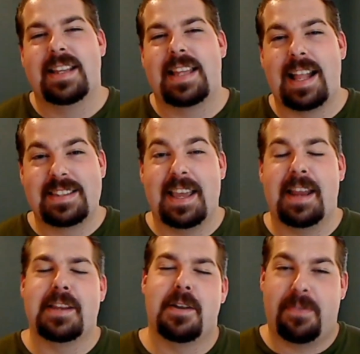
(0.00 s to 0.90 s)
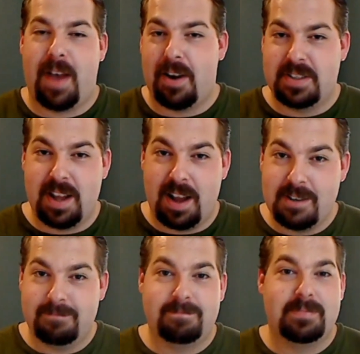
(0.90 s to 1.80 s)
That's it. Your fighter's
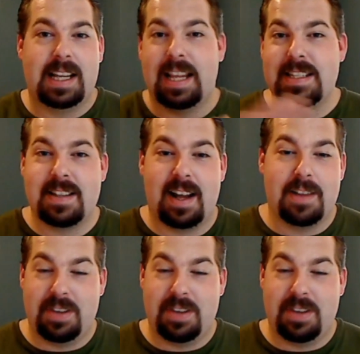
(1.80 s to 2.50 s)
done. He's done.